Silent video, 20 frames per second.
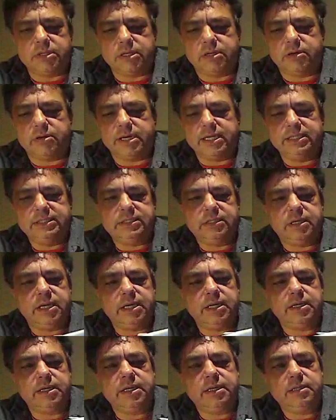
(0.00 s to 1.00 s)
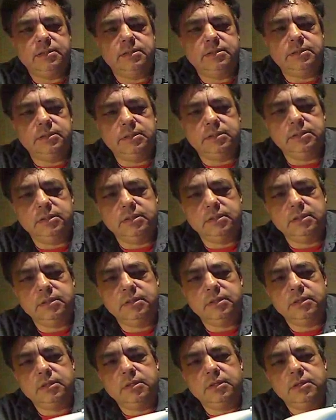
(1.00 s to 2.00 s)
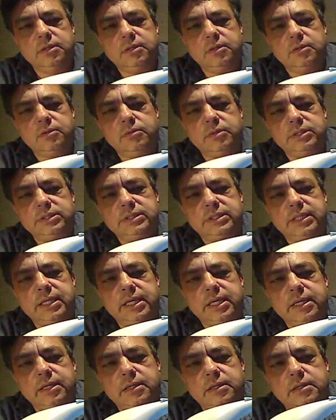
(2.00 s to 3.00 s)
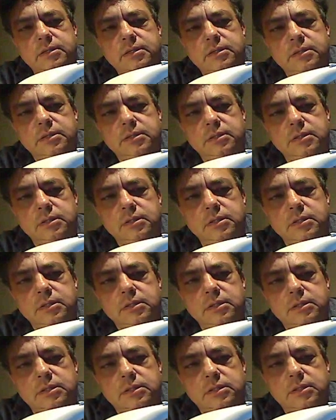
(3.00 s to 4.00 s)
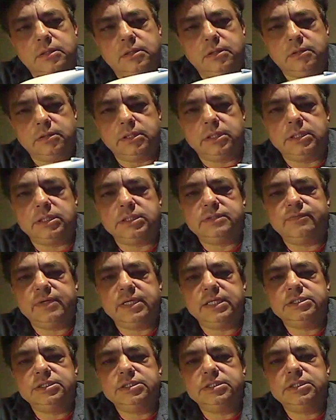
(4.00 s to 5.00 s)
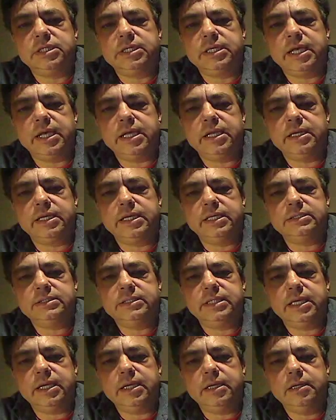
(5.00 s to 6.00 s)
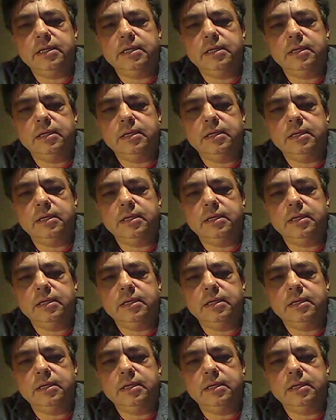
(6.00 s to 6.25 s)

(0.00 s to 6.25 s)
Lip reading: to the grey side now. Once again, hold it as flush as you can against there.